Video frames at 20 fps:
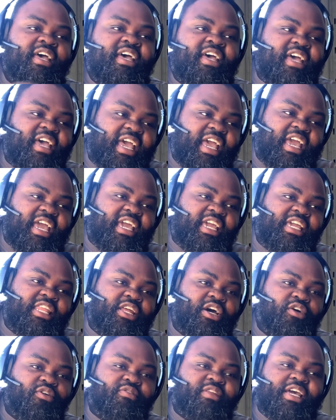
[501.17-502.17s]
and you
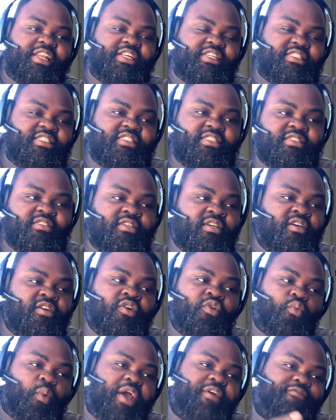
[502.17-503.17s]
know, they just
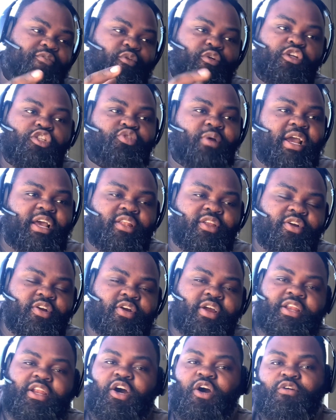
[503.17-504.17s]
wait for a trailer
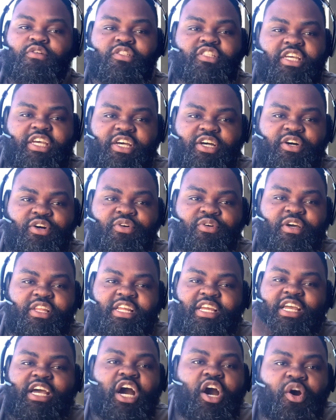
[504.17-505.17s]
in the hotel and
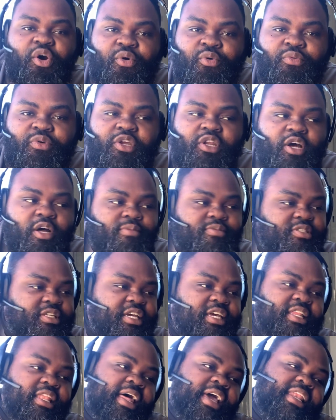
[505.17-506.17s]
then go. You know what I'm
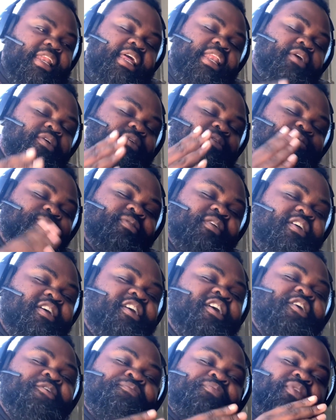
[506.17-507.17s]
saying? Like they don't.
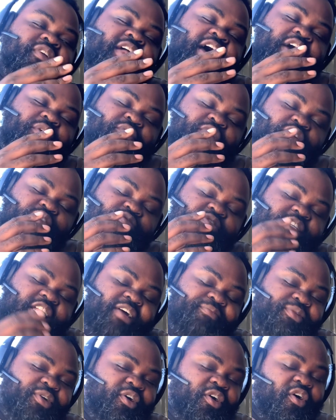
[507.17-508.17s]
Like when you set
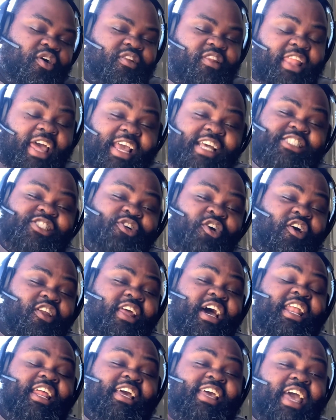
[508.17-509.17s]
up your Landstar
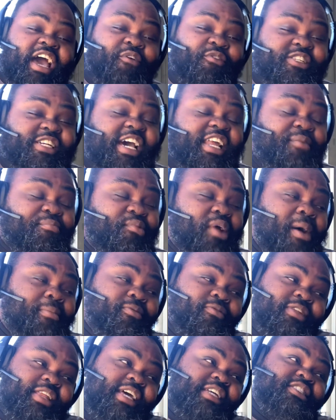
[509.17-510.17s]
line account, which I had a problem
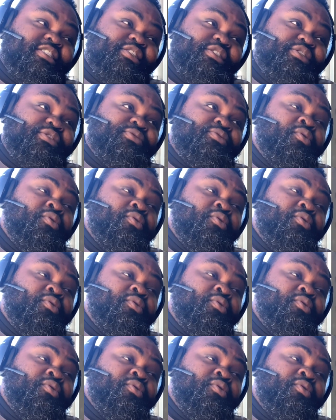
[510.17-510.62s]
with that too,